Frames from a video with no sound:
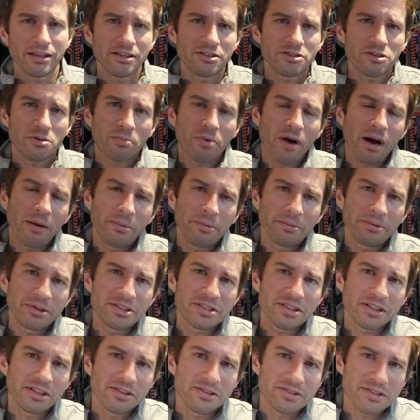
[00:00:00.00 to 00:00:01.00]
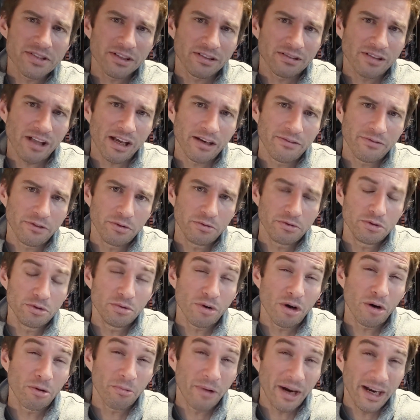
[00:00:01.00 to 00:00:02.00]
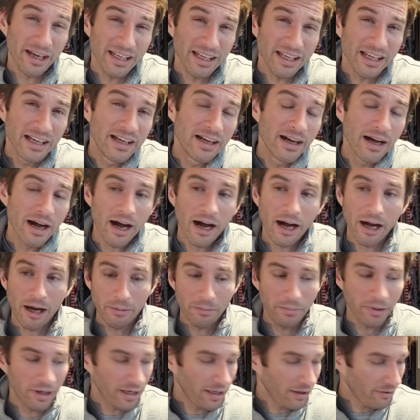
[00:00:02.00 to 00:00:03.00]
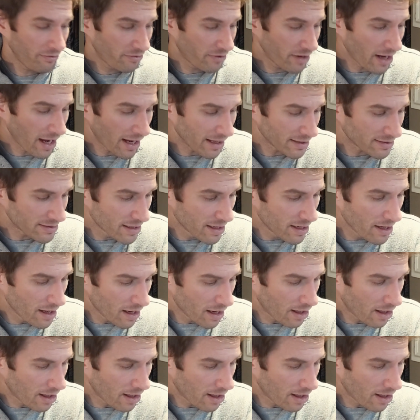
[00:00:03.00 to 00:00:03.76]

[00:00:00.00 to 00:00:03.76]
These are probably skills that a lot of you do already, but if not,